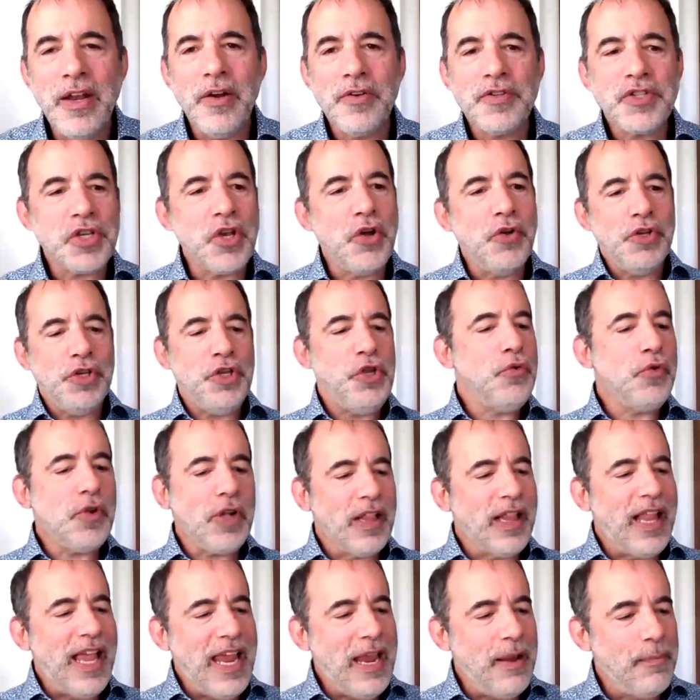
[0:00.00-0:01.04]
So you
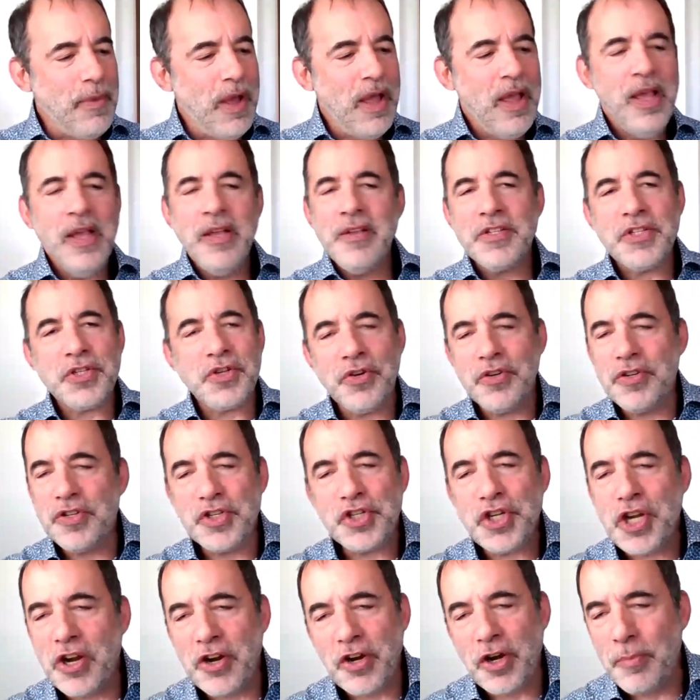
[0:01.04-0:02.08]
claim certain
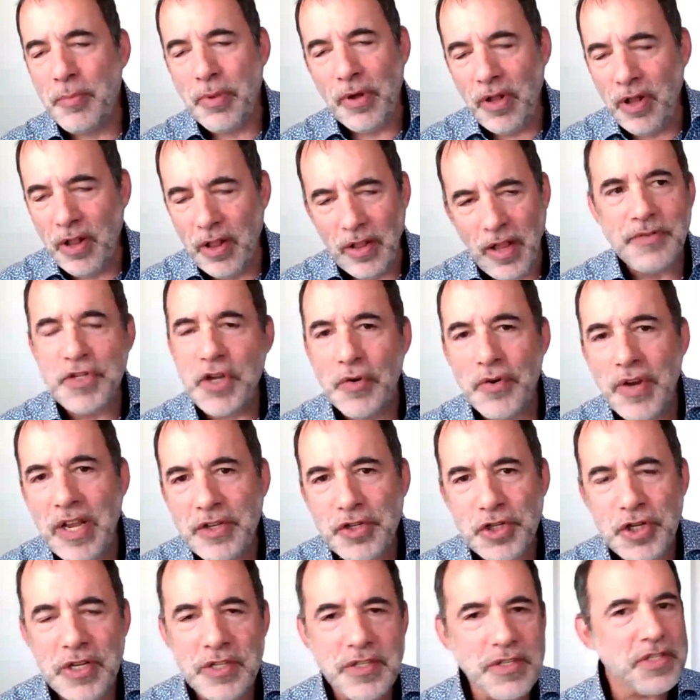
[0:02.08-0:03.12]
charitable
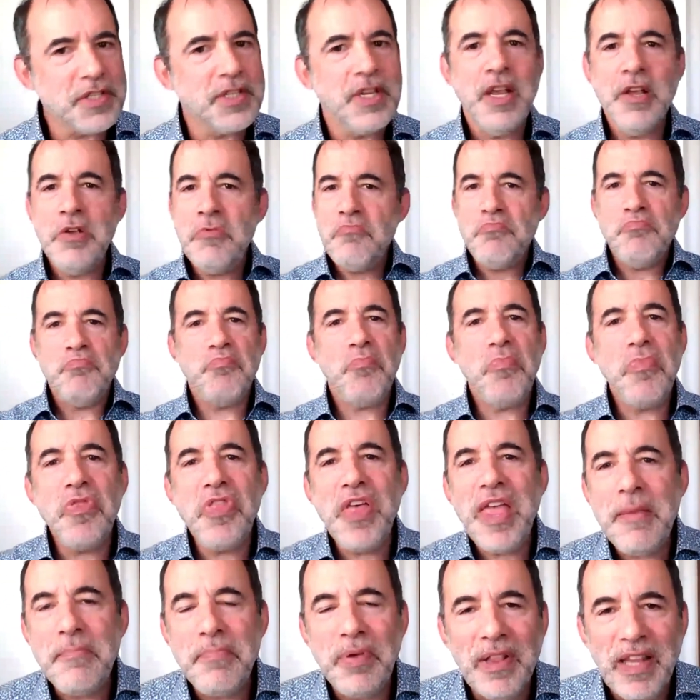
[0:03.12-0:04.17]
donations,
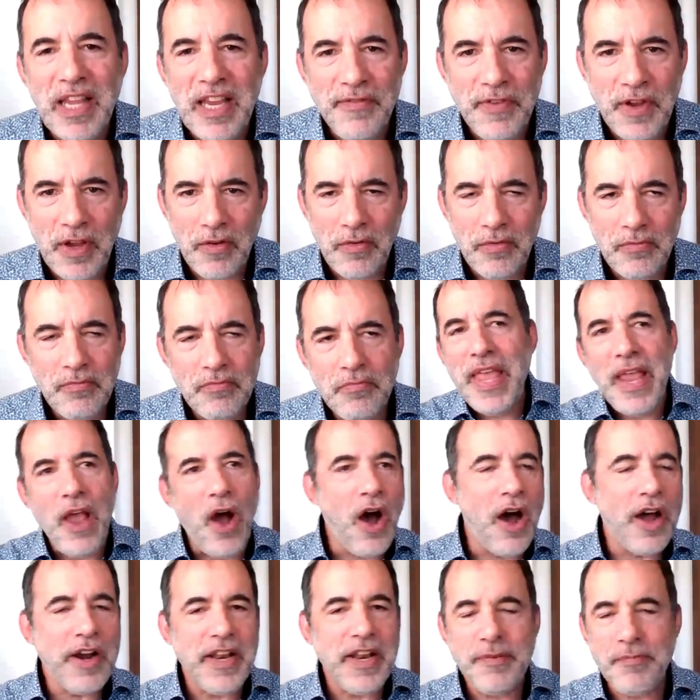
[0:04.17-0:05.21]
they believe you. They
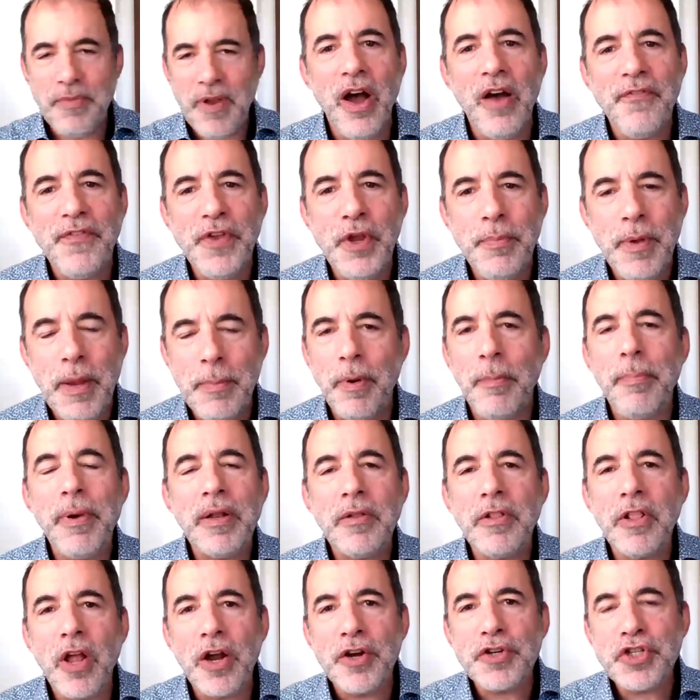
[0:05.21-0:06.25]
audit a few people, but
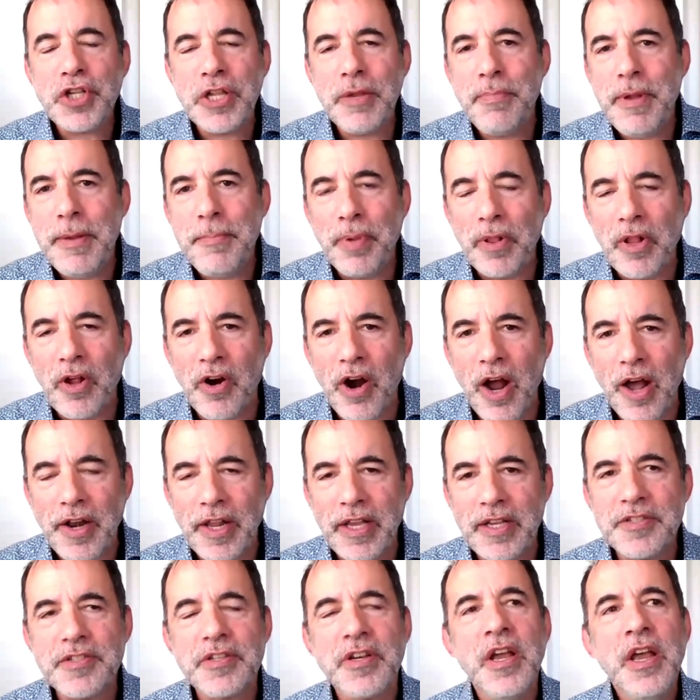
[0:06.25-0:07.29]
largely people are
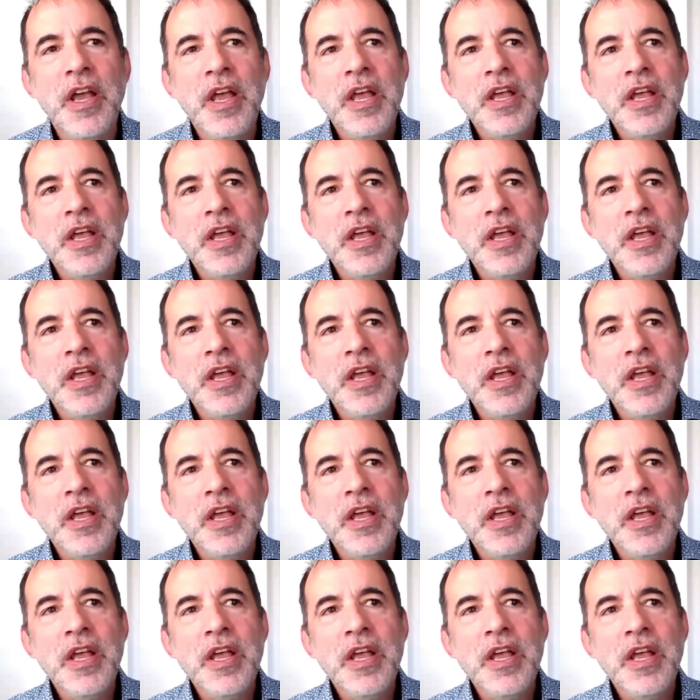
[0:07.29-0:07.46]
honest.